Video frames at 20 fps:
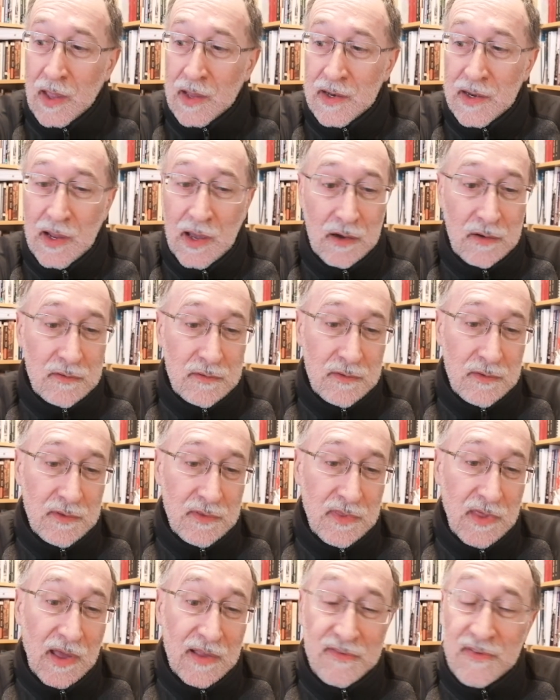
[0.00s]
Now
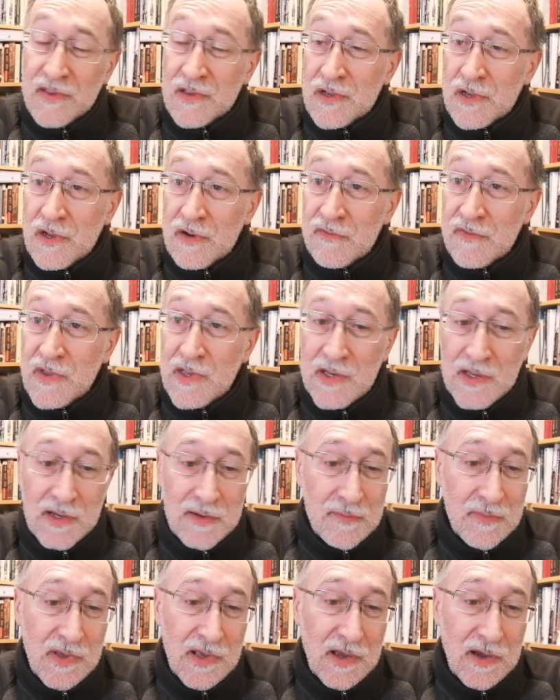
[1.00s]
that's
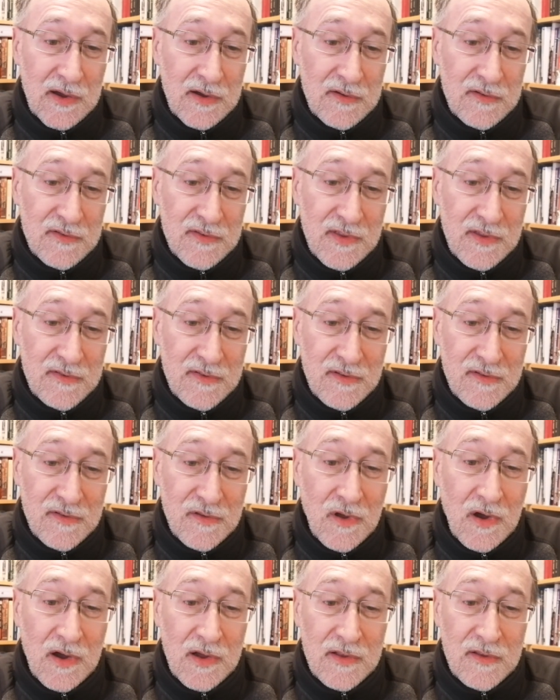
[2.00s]
inconvenient because this is
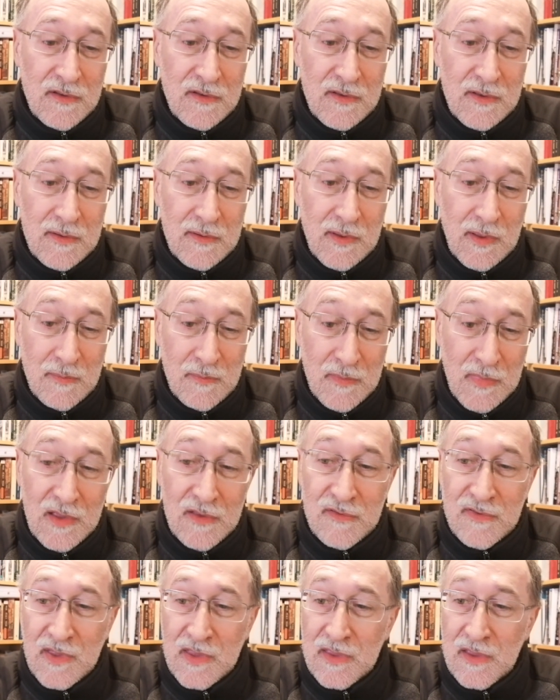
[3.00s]
not. It
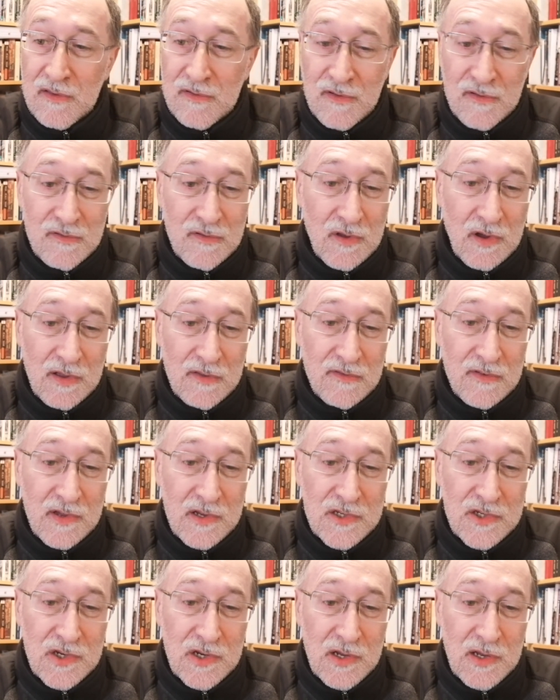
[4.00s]
means that this is not
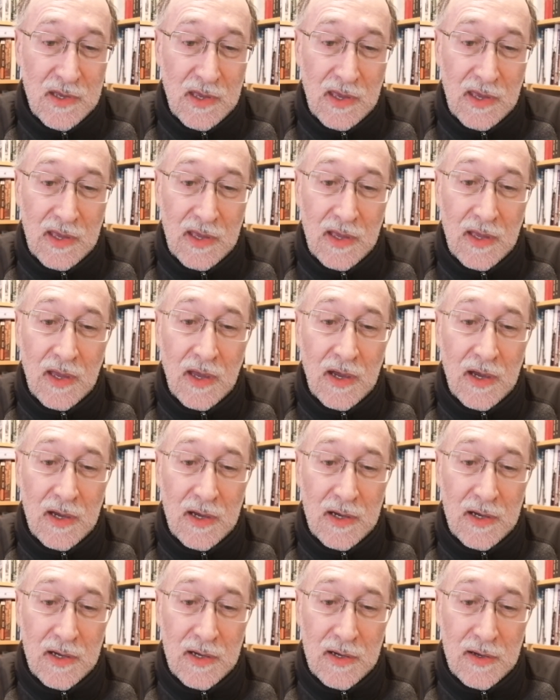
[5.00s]
such a,
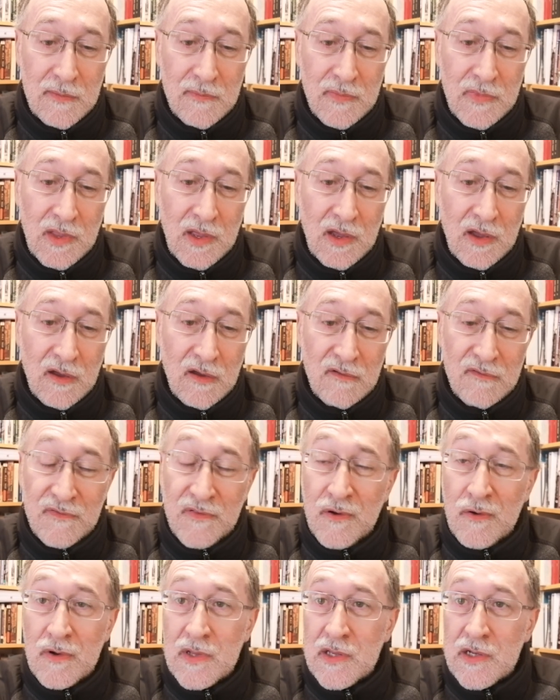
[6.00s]
um, a
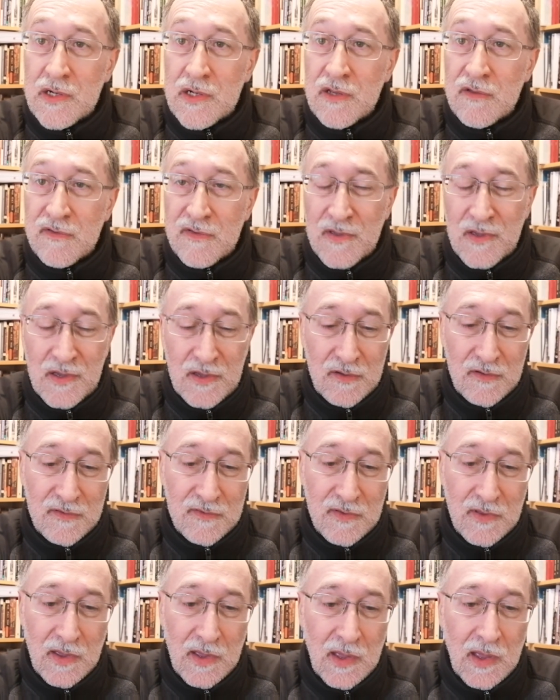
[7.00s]
virulent
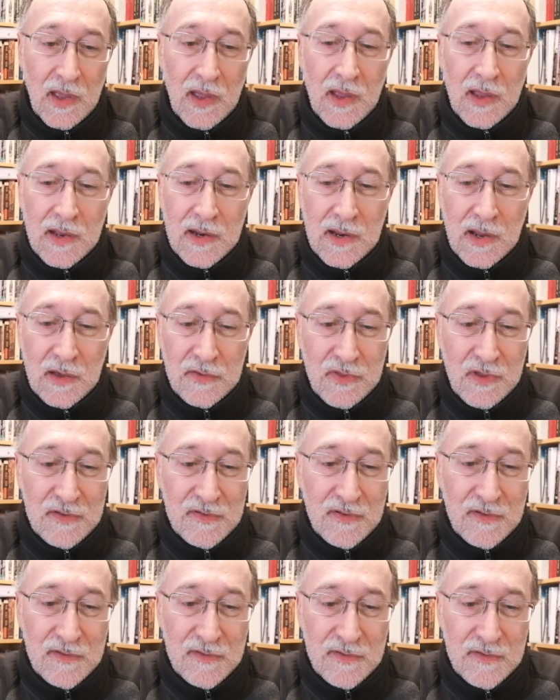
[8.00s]
disease. Now
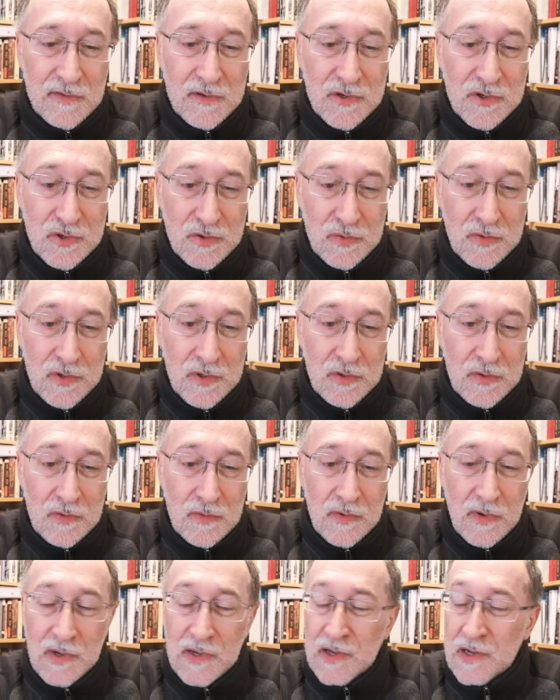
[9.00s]
this is
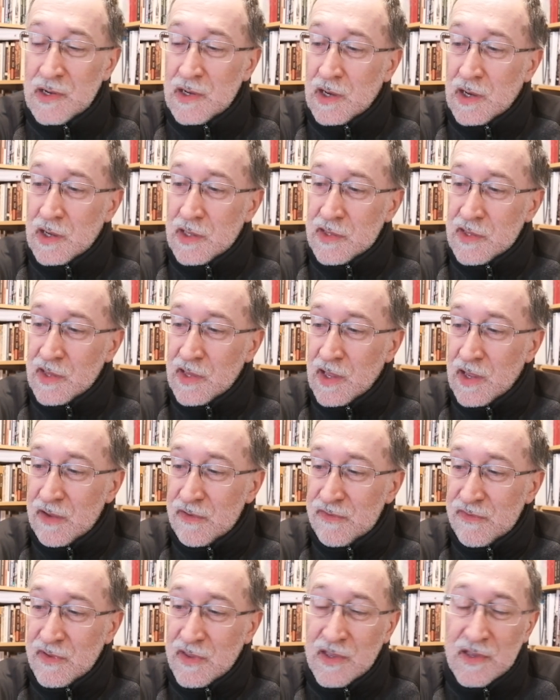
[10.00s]
true
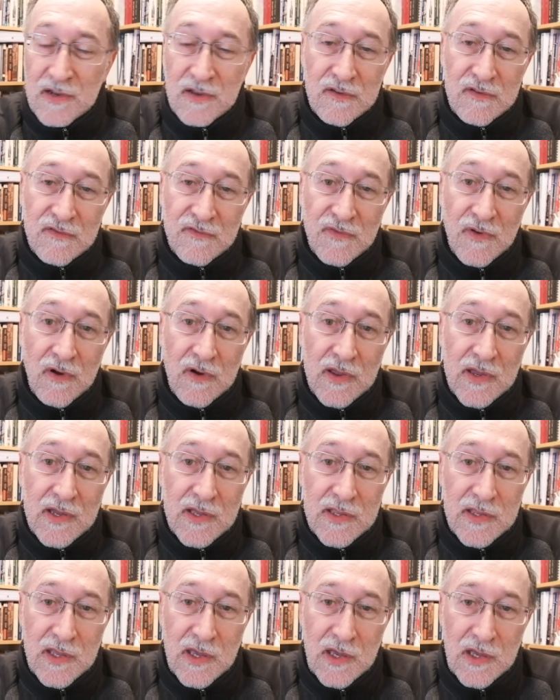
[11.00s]
unless it is very
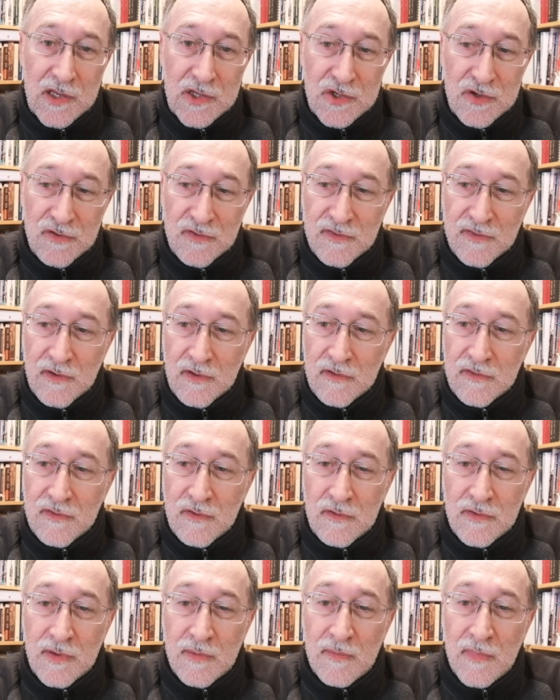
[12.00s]
contagious.
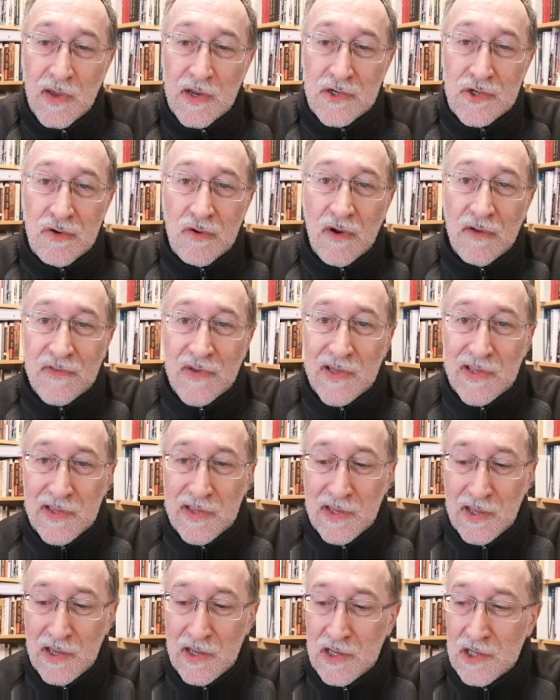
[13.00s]
So the measure of
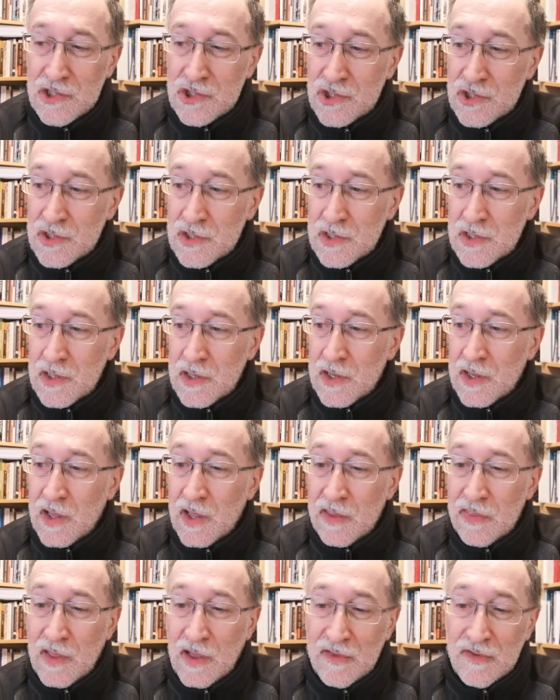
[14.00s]
contagion,
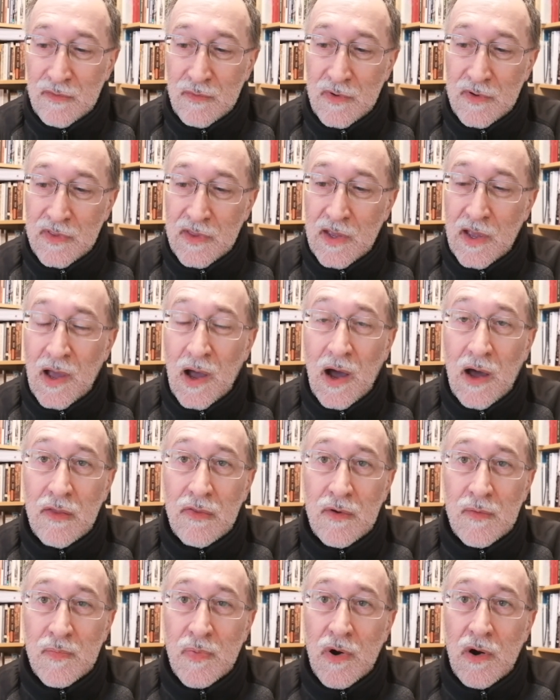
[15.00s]
and that's where the
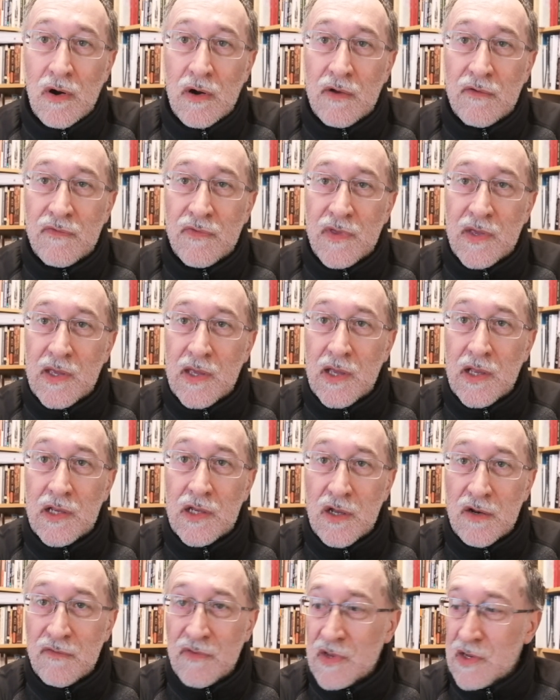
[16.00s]
other part of the
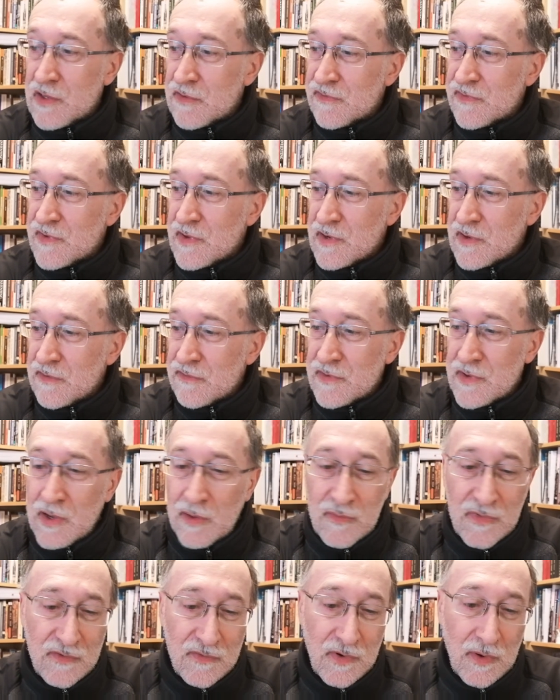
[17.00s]
inconvenient science
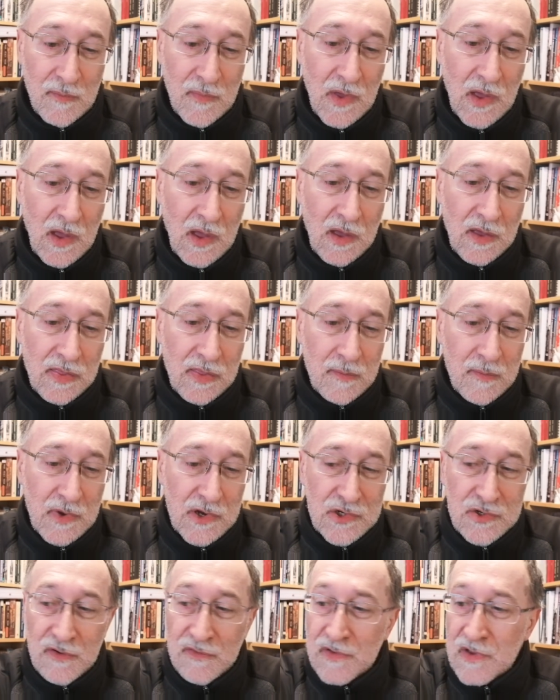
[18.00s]
comes from. The
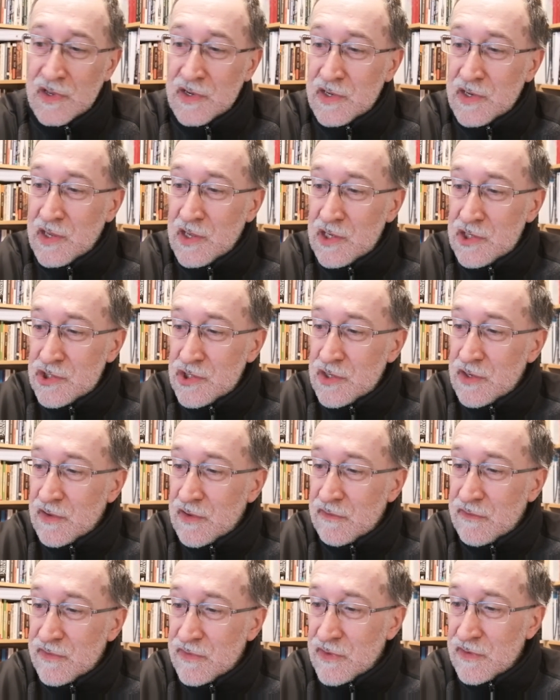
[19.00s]
measure of contagion
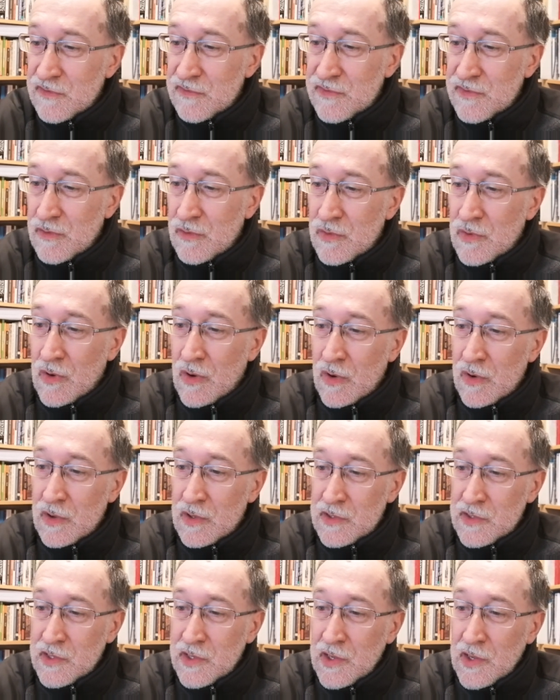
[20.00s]
is the so
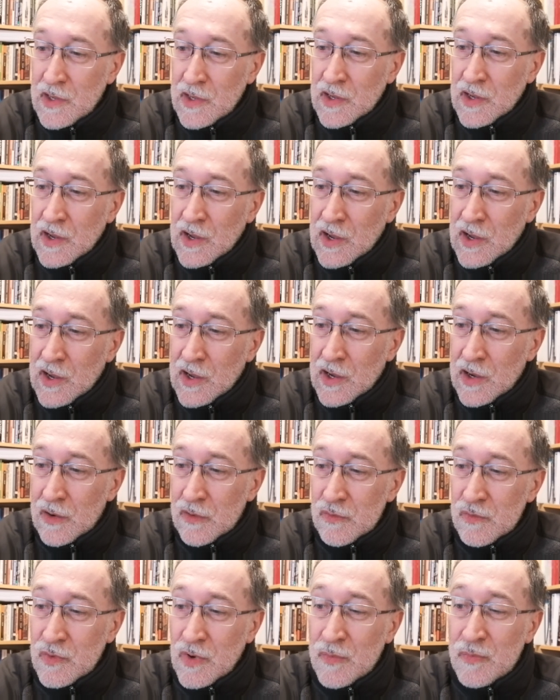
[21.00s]
called uh,
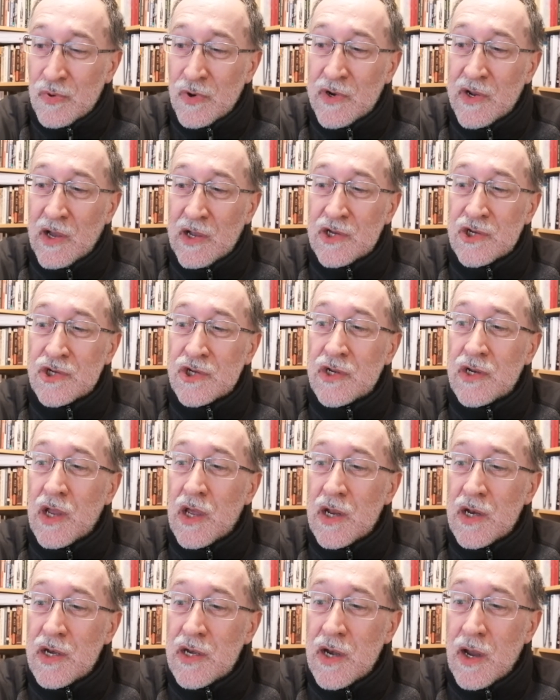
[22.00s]
reproduction
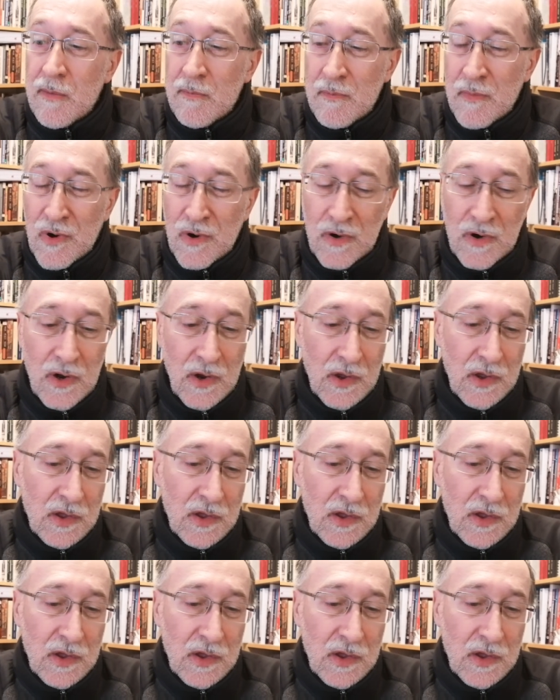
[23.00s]
number.